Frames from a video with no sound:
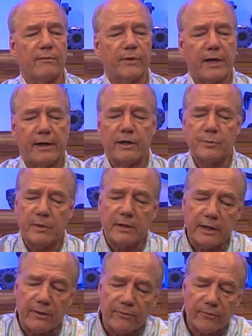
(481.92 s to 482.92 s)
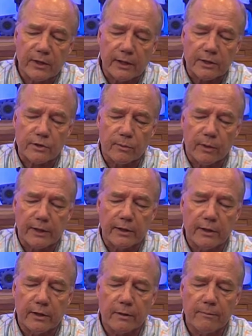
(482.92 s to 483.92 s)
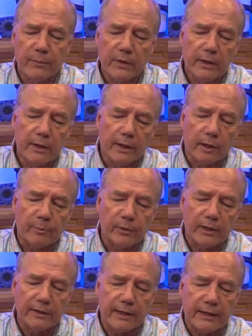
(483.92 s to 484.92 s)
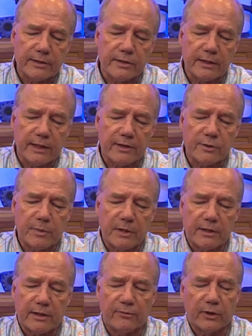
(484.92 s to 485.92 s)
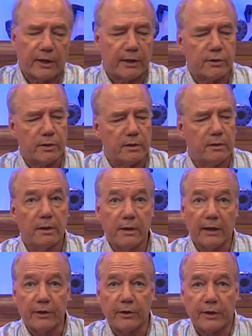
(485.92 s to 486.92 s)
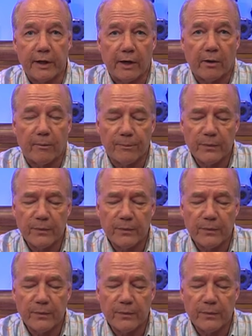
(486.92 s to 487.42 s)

I've got an S P D I F connection right here, and I'll plug that into the S P D I F connection, and there you go.